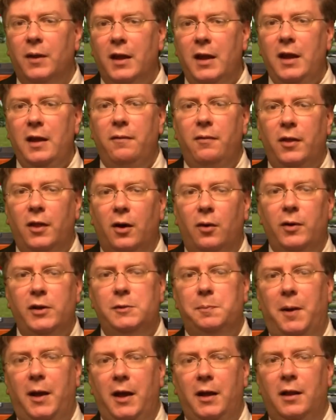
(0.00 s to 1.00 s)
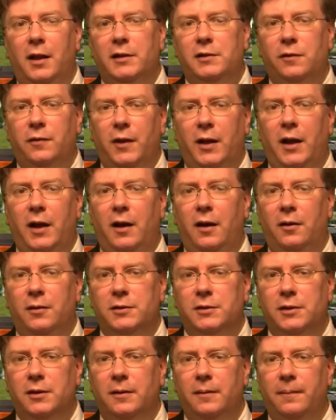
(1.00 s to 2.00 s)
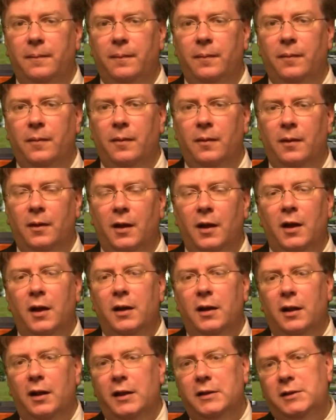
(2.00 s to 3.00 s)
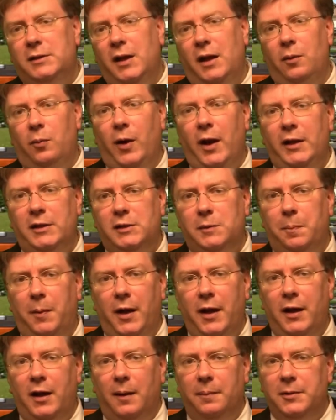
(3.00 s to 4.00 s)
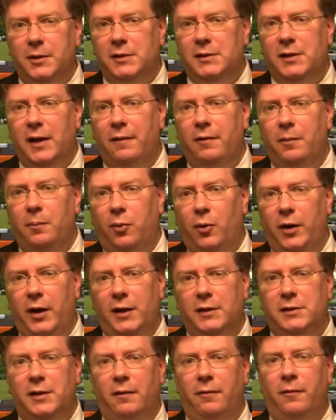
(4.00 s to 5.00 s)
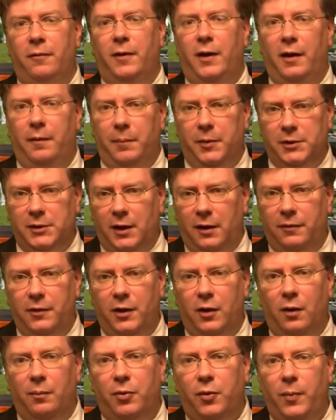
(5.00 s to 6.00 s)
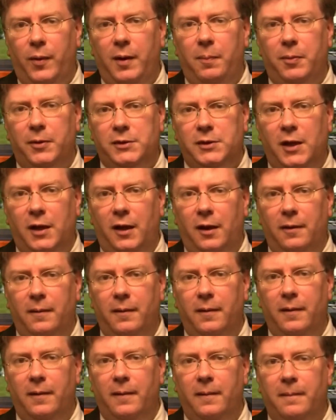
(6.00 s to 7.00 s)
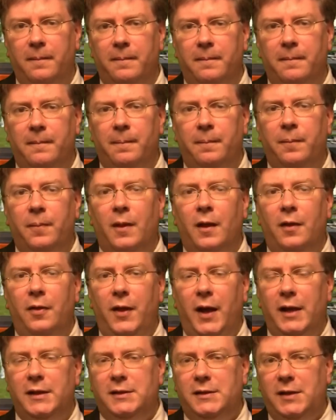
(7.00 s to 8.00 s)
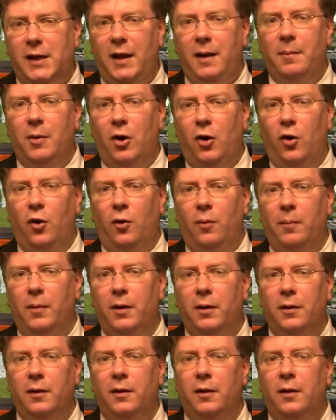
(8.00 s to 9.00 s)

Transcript: even though he's paying less for the house. Now let's say rates spike up to 7.875%, if they go up 3%. That same home,